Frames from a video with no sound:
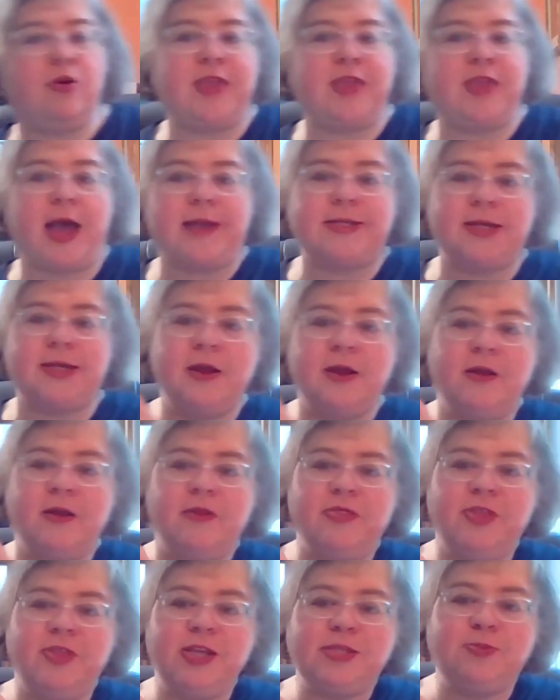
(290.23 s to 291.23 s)
That
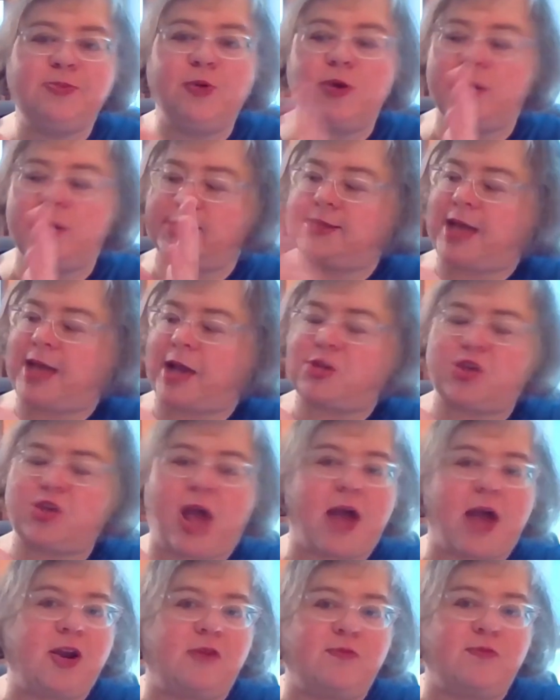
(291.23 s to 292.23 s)
this book it's actually
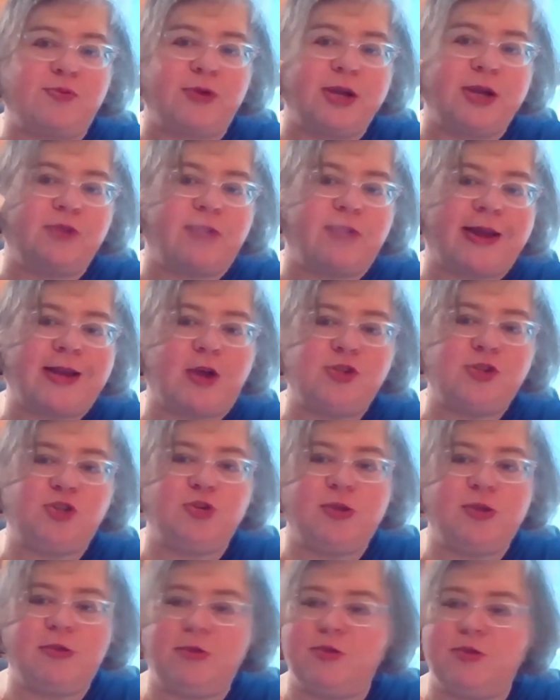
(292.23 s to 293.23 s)
out of print right now, so
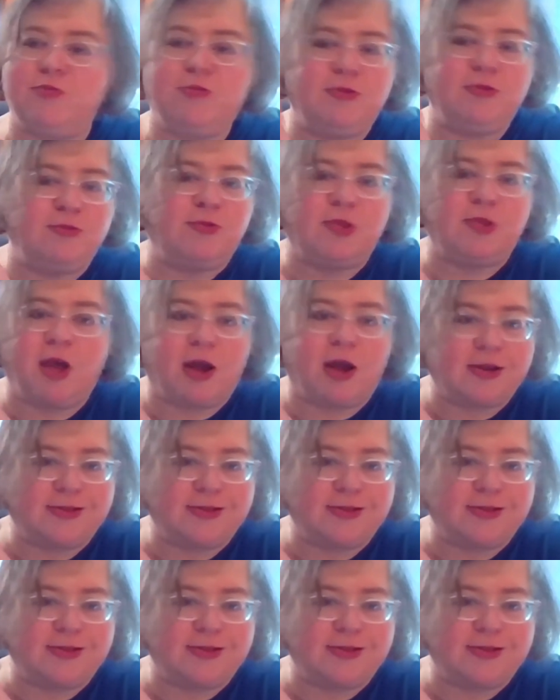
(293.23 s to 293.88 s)
you, you will not